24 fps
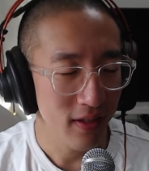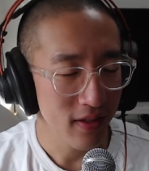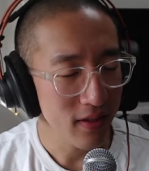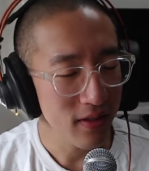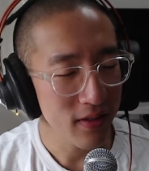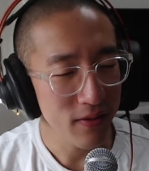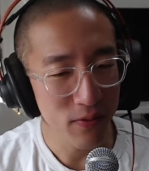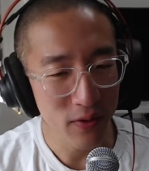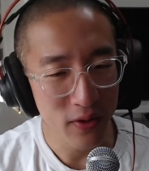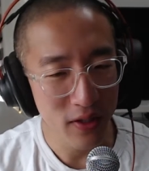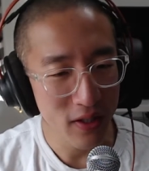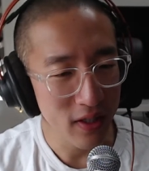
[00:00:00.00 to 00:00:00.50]

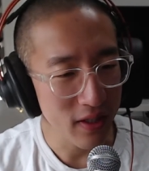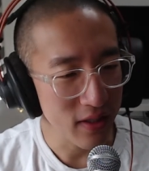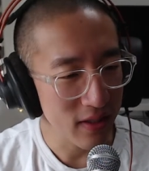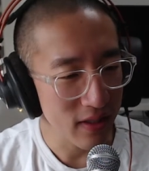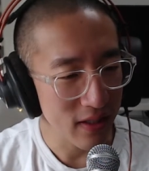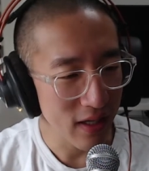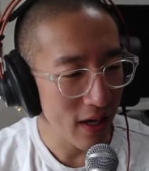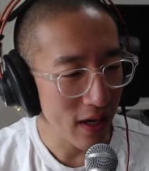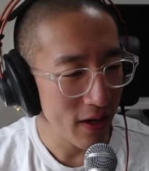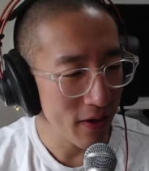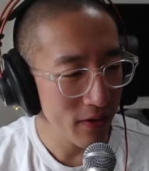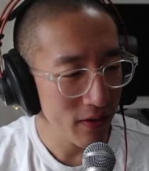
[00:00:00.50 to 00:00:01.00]
really
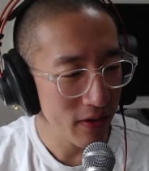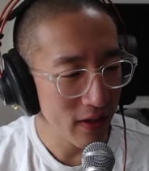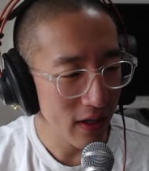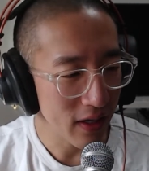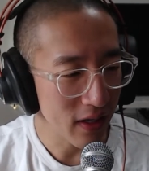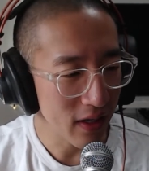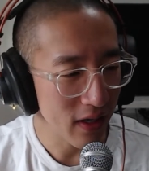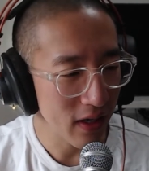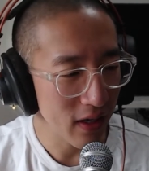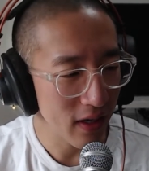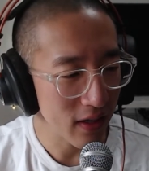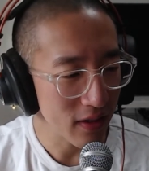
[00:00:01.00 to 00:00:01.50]
sound
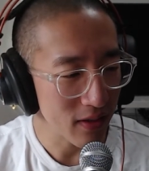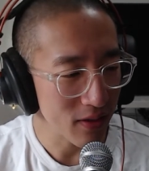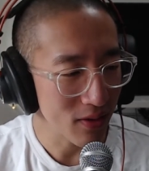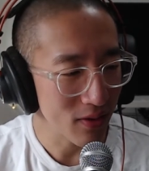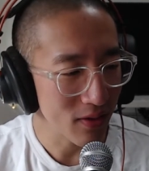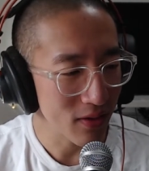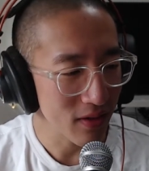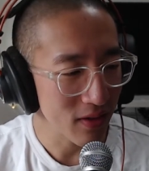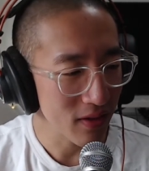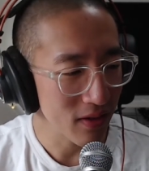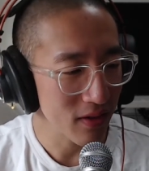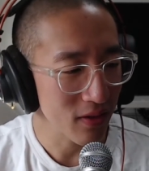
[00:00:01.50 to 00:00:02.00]
like a
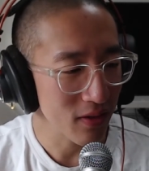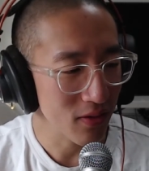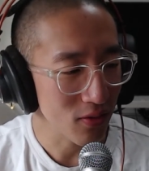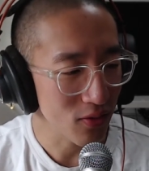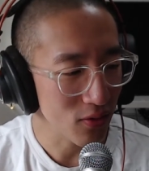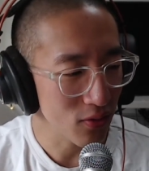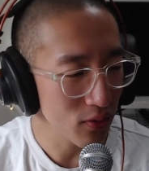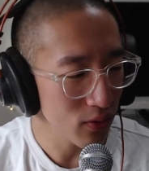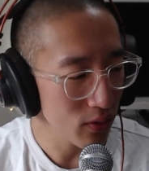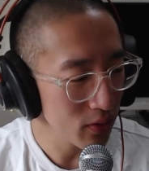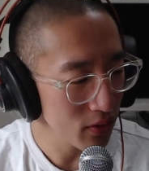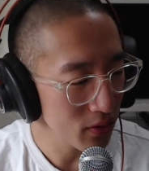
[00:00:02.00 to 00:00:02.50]

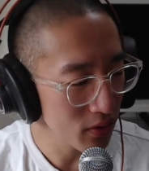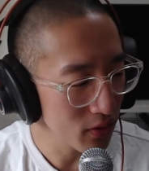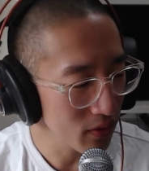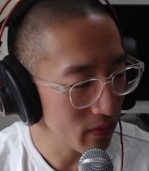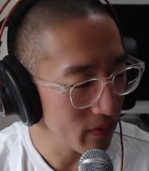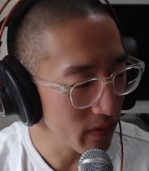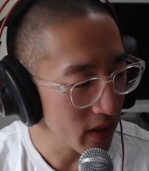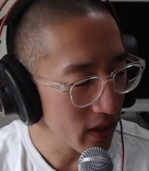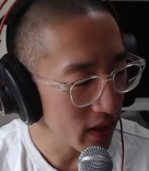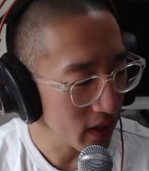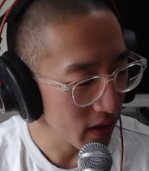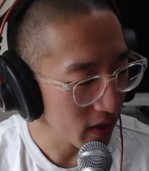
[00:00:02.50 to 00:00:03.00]
school to
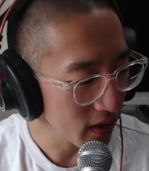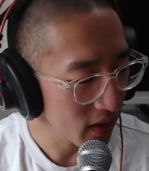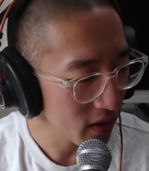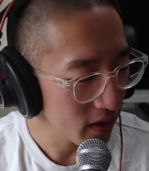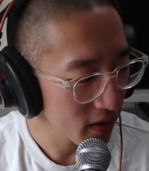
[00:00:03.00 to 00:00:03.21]
me.